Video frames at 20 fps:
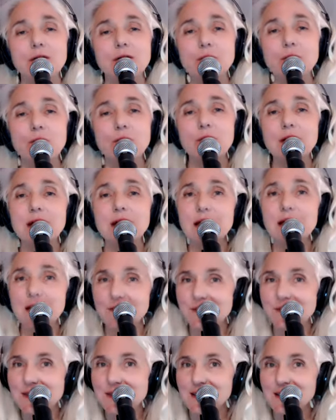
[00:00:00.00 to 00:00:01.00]
What I
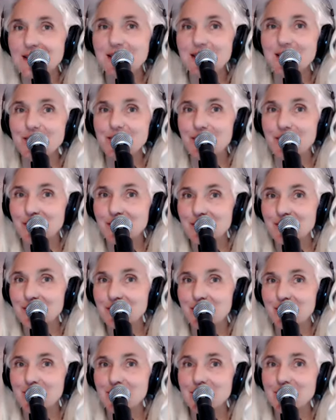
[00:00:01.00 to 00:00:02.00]
have seen in
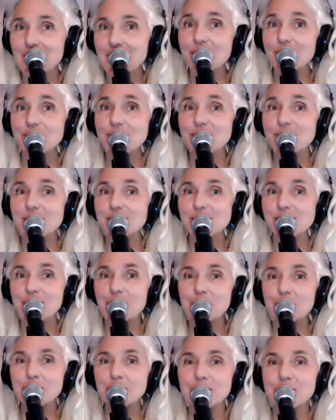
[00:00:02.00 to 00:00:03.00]
her and how she has
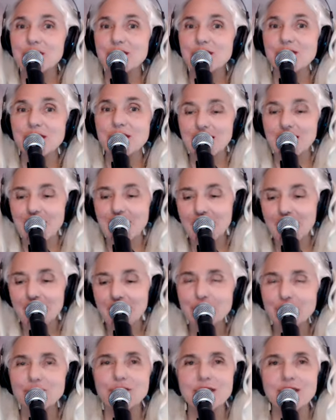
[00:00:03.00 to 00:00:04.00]
helped me is that
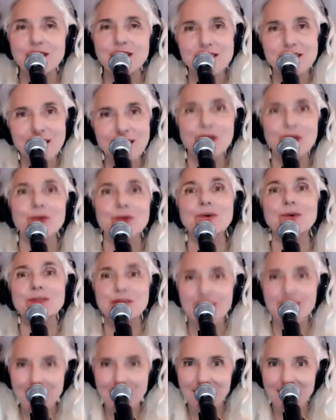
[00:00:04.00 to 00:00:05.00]
every single
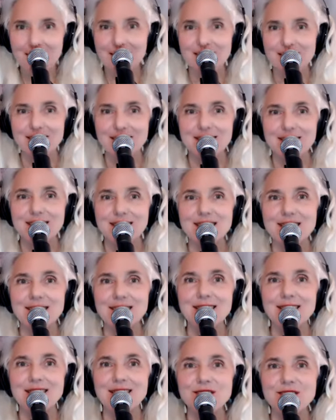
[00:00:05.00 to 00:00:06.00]
day
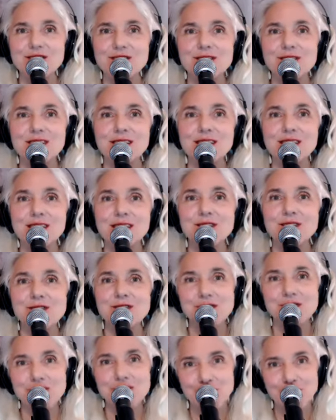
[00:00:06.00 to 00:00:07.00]
she
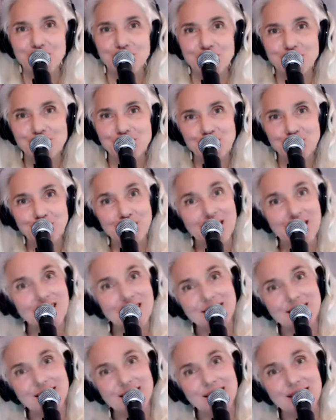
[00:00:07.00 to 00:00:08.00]
serves
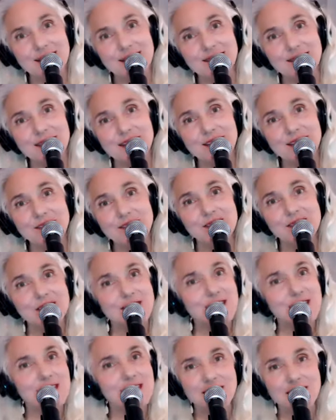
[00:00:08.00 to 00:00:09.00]
humanity. She
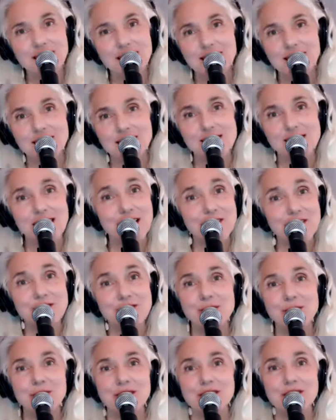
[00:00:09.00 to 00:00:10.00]
sees
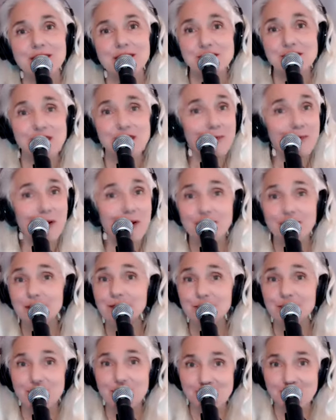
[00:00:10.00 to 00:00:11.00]
everyone as a part
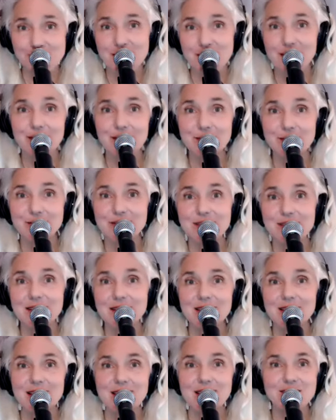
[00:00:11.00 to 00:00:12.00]
of herself,
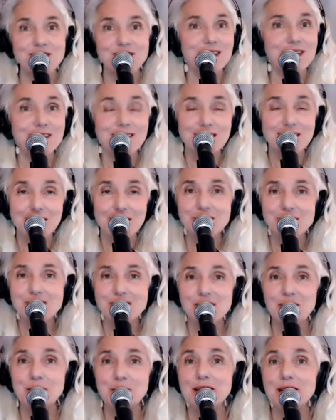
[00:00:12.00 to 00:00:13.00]
and she loves
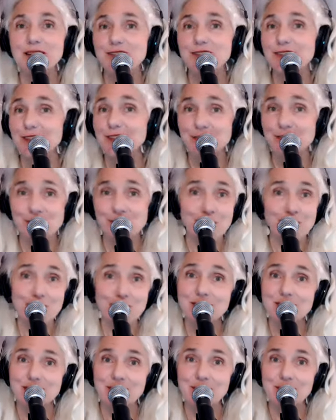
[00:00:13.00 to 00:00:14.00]
them and she
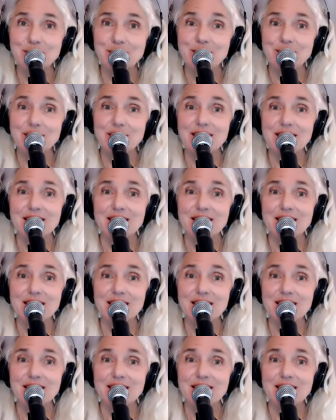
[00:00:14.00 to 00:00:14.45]
serves them.